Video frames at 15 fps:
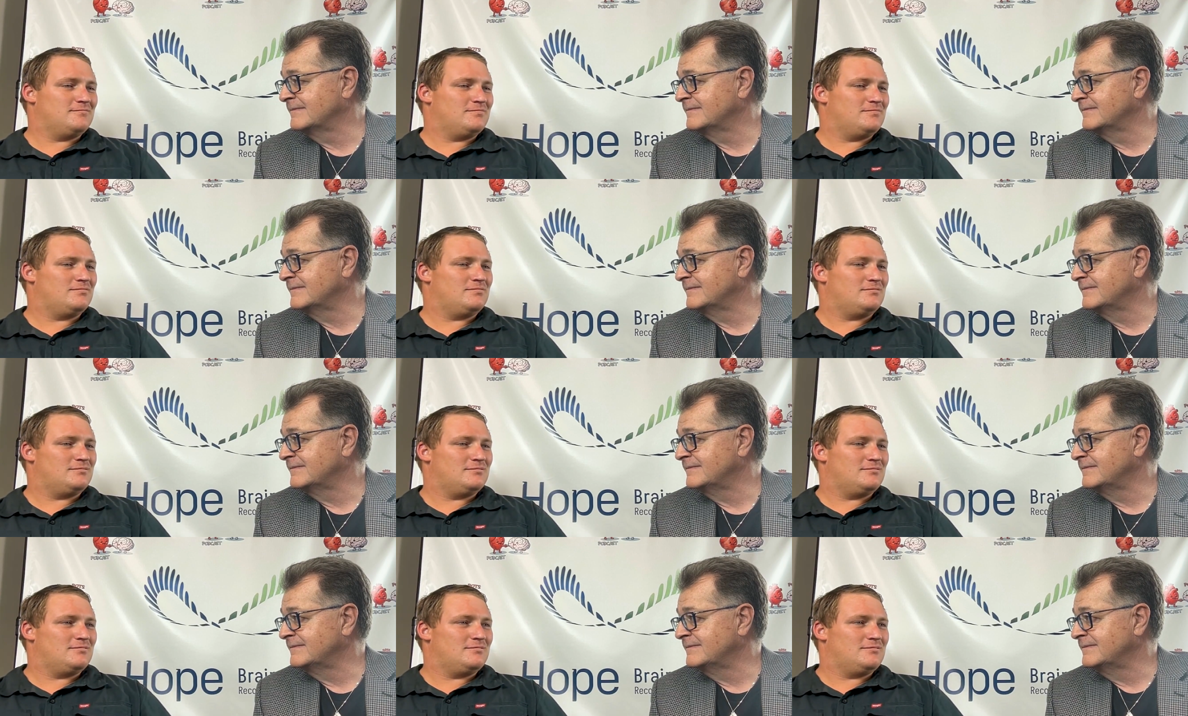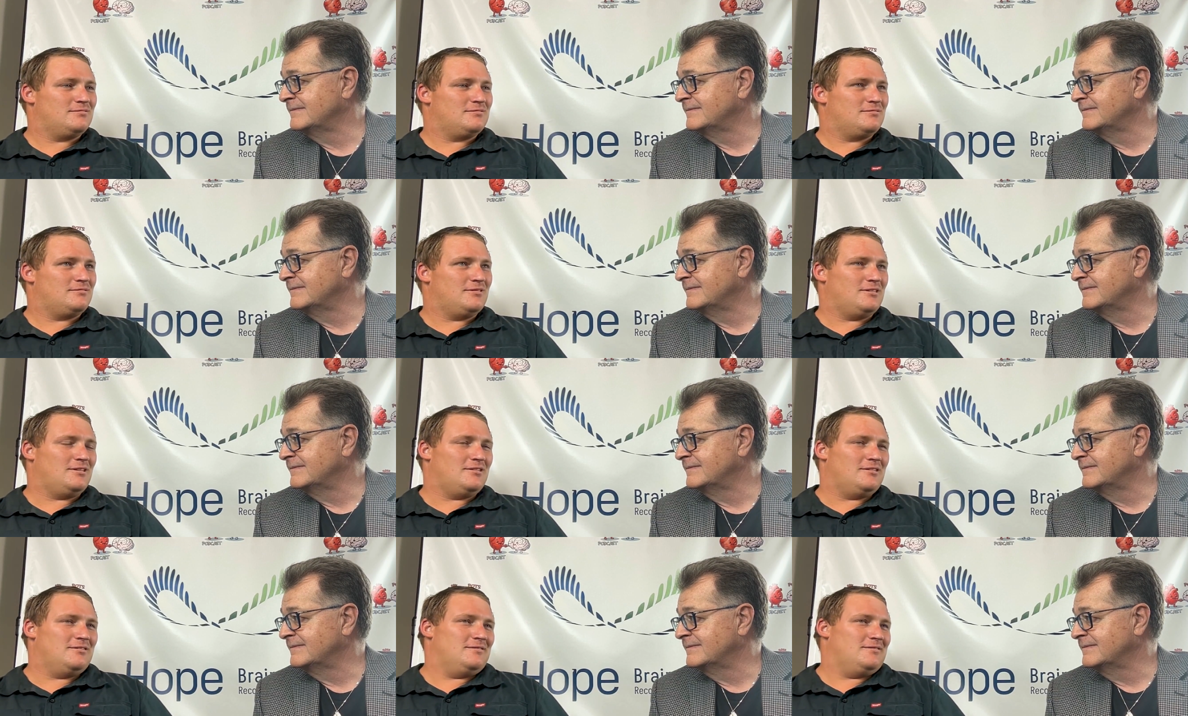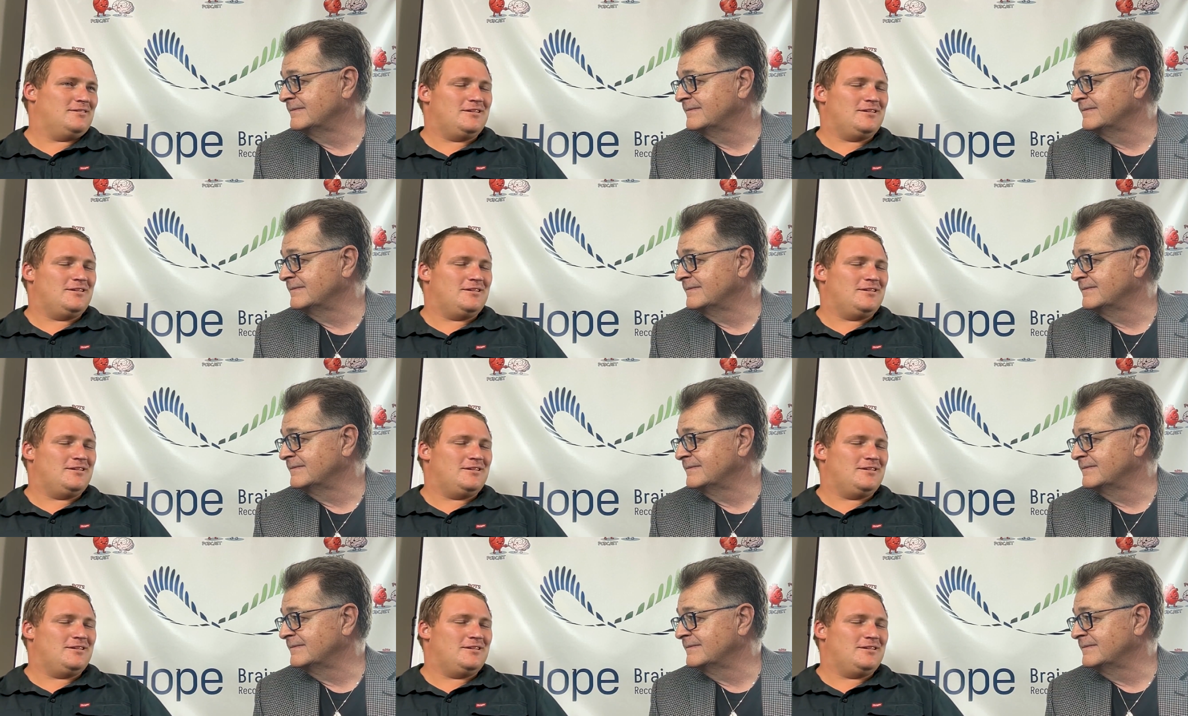(no one is talking)